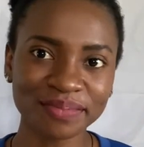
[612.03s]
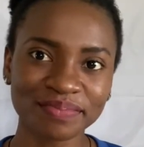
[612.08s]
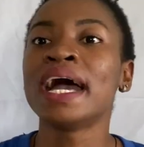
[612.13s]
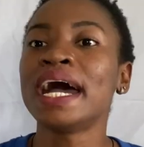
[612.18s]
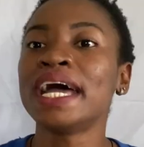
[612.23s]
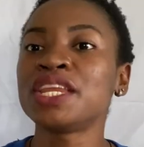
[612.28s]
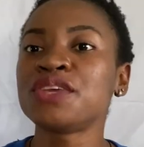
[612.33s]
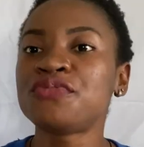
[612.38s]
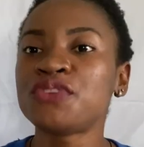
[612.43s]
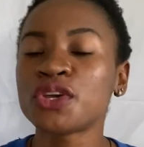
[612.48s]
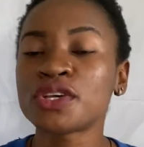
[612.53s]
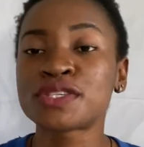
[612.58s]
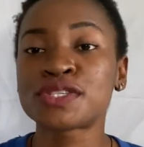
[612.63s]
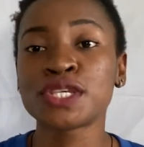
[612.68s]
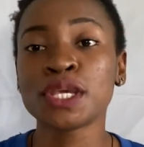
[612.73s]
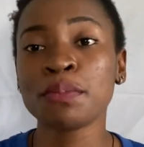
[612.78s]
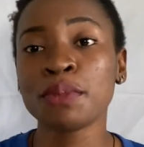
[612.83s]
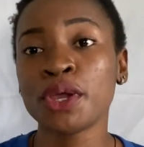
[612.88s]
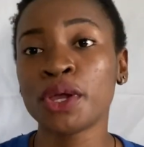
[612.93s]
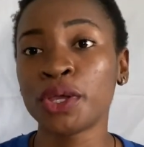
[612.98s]
And if you're
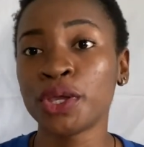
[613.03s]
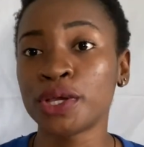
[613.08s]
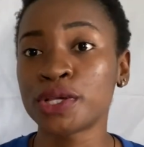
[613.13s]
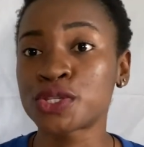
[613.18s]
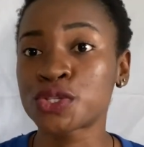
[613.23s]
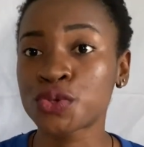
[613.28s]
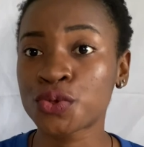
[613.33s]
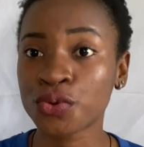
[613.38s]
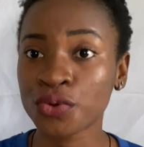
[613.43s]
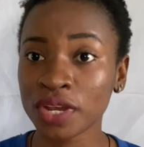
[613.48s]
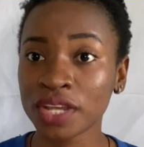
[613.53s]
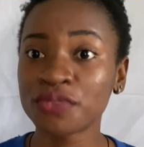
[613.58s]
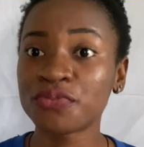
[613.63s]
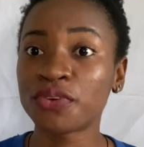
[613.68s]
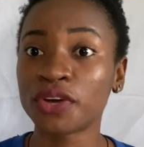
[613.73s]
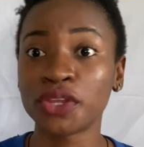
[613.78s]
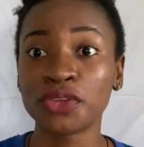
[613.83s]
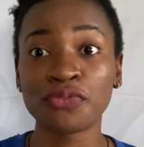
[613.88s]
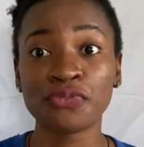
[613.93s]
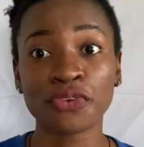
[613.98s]
seeing me on your screen
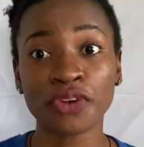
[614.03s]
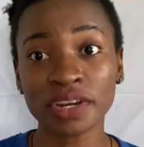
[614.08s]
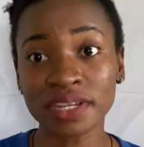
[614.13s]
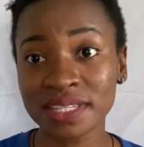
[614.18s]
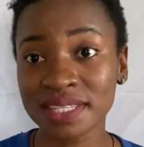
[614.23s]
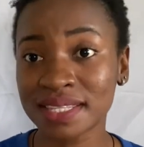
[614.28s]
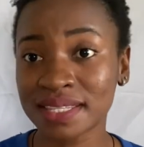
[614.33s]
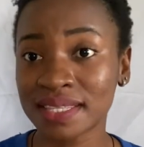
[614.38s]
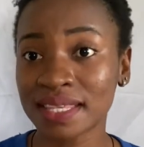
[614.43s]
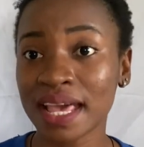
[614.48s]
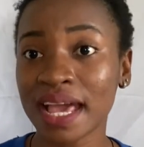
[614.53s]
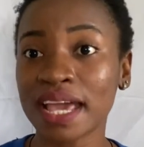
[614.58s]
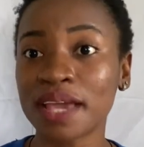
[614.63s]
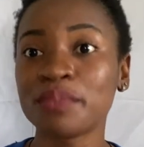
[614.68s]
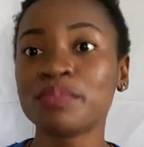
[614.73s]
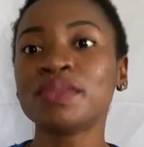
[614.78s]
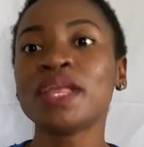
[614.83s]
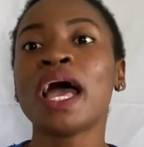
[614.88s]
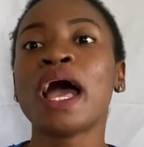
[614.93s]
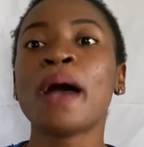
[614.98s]
for the first
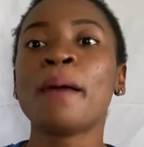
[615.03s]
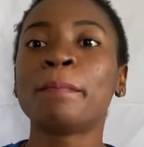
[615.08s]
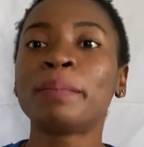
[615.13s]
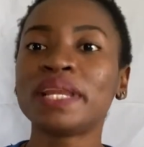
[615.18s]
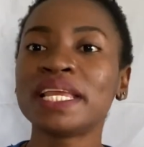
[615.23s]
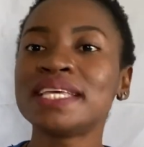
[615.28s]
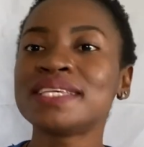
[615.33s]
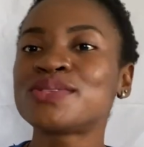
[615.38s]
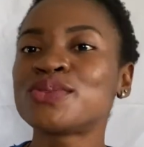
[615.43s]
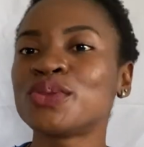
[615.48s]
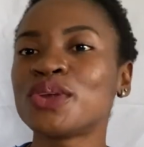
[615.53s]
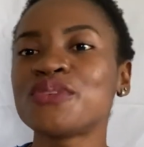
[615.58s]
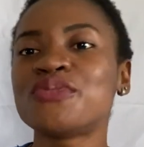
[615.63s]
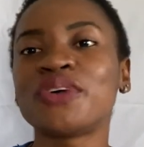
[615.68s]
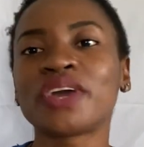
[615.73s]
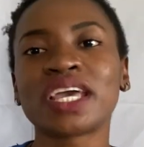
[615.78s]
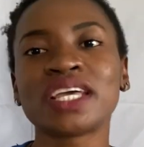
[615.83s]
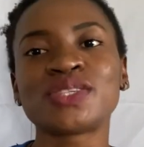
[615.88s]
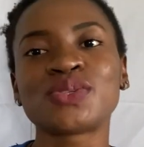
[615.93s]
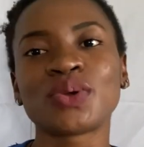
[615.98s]
time, please do not
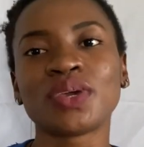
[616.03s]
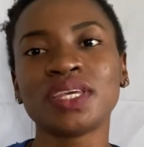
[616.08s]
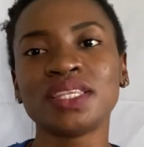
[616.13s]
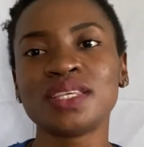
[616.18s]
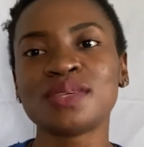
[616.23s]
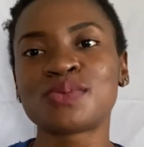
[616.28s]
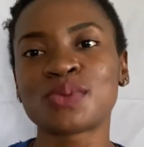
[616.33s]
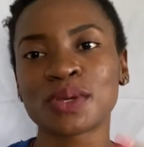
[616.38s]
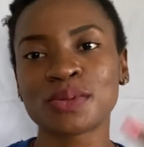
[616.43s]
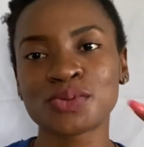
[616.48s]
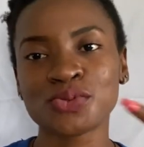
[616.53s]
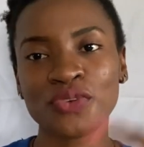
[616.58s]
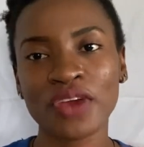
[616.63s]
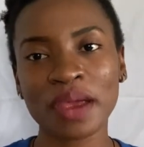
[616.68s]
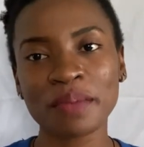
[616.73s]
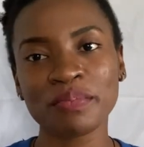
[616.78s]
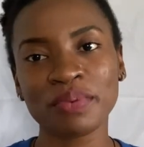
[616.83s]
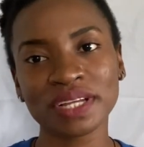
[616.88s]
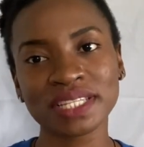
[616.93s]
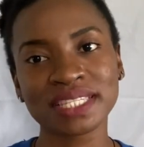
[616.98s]
forget to hit the
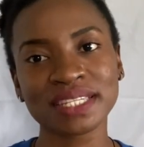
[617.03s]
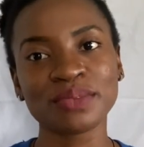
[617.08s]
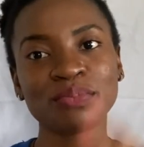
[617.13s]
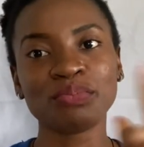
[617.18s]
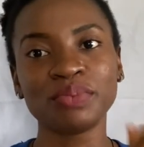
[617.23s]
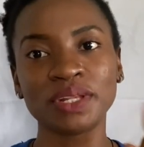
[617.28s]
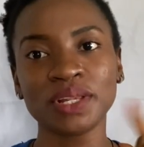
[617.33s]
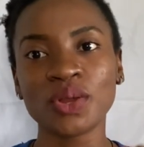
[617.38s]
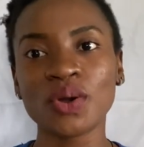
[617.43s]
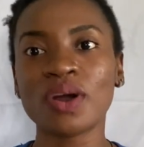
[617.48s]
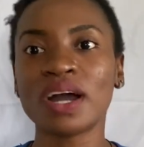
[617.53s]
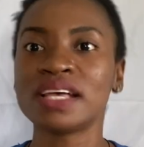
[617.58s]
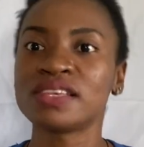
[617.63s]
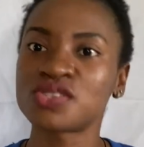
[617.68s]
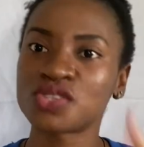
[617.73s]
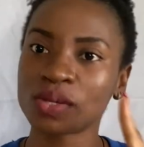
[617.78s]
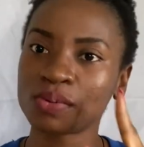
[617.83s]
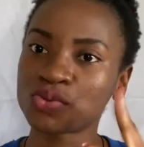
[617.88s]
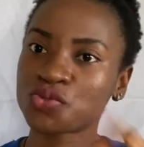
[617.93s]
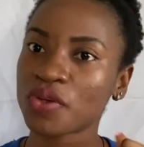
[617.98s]
subscribe button below and
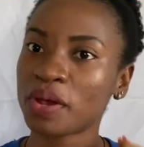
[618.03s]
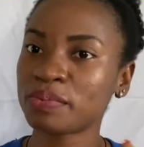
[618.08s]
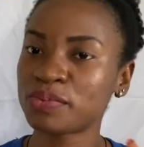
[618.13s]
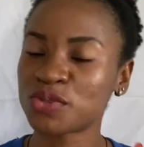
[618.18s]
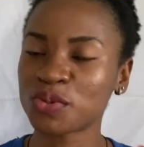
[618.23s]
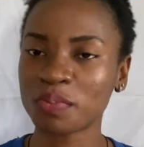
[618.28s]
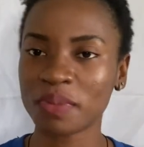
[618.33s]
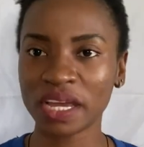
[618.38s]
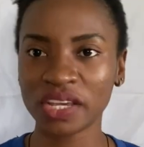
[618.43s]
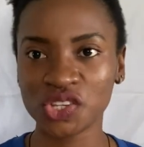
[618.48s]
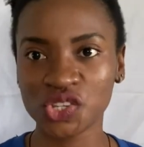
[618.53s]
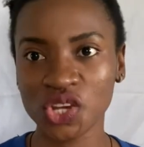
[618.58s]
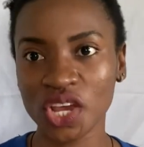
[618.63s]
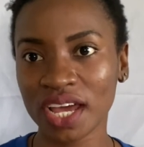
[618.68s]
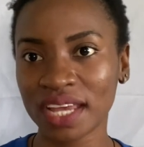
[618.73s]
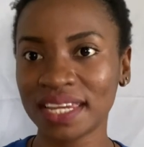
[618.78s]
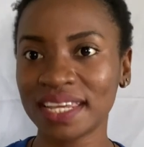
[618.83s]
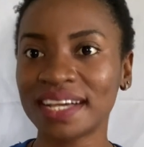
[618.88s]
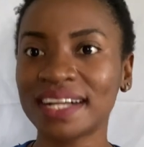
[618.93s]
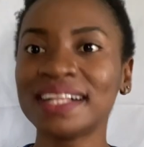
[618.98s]
subscribe to my
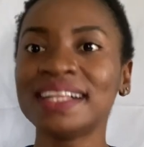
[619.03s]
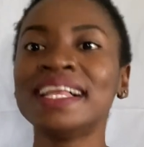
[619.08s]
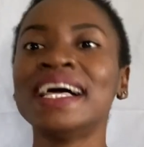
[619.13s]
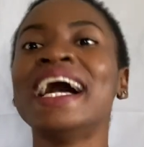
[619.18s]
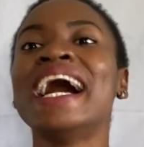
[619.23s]
channel.